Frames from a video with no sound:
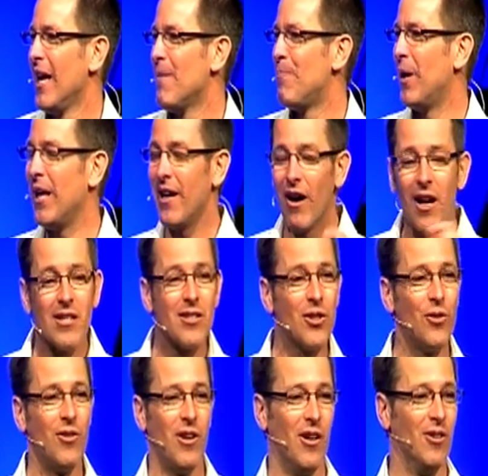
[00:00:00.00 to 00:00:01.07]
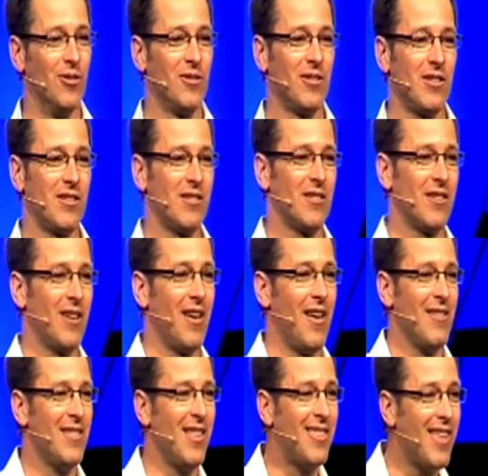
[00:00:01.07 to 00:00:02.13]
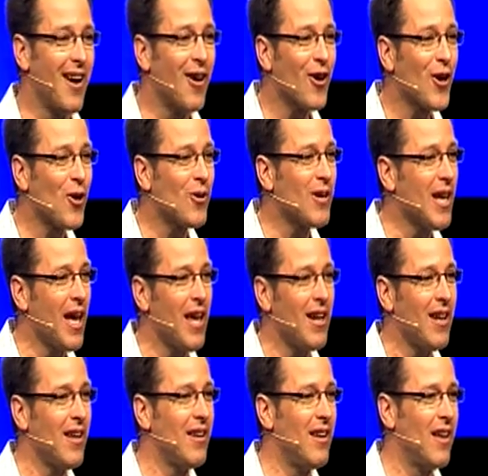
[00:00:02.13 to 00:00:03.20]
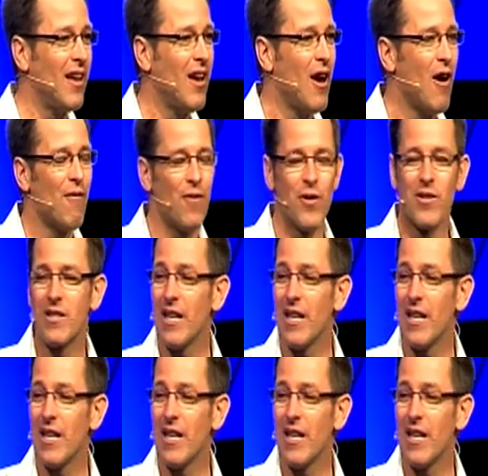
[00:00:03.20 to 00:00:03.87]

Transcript: But he also knows that they're created for,